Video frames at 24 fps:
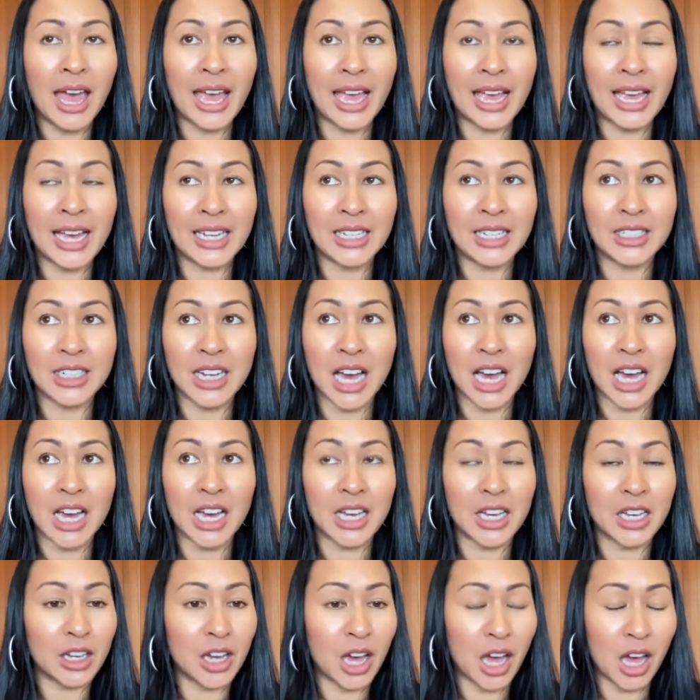And
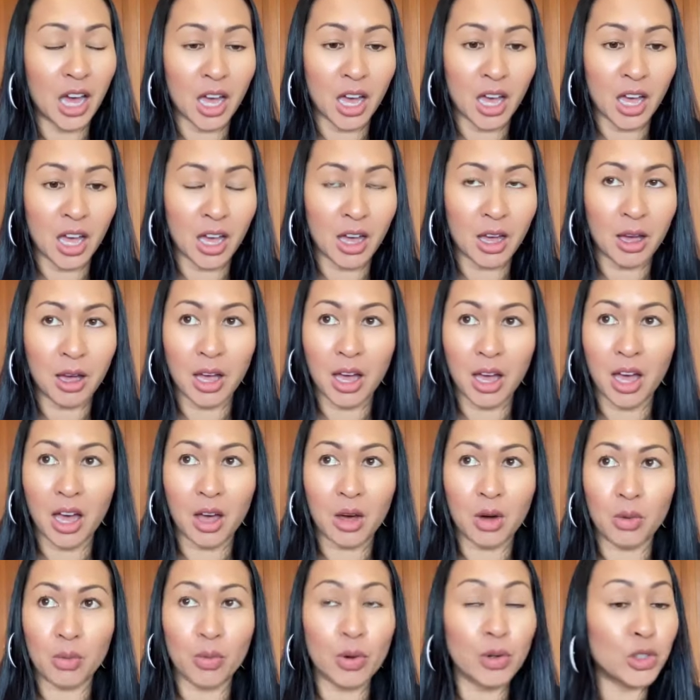I
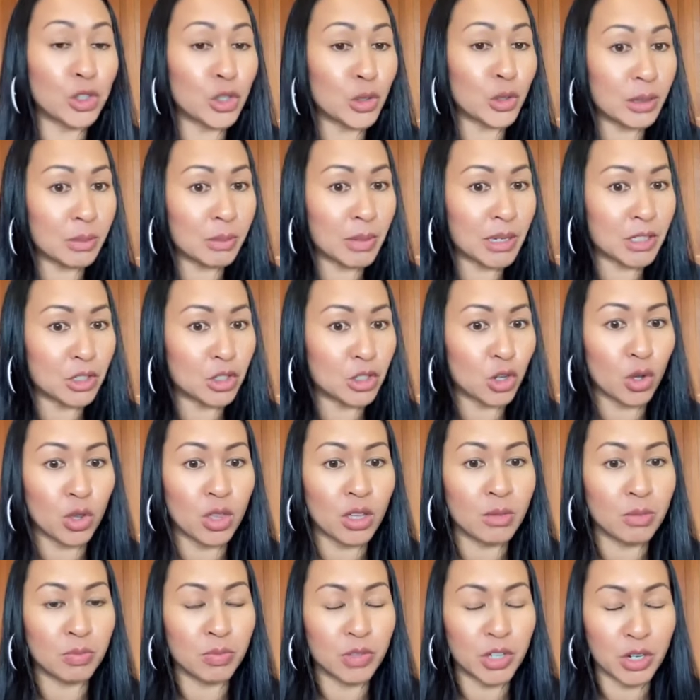wrote to him and told
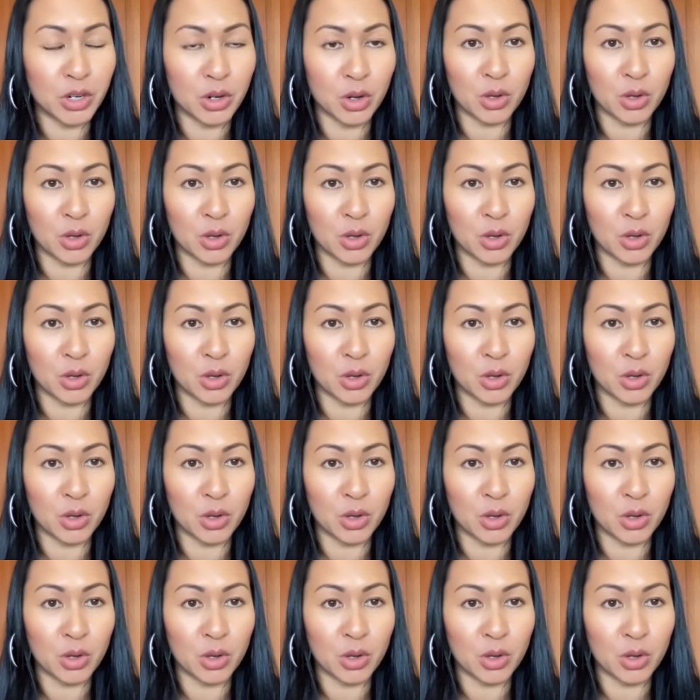him,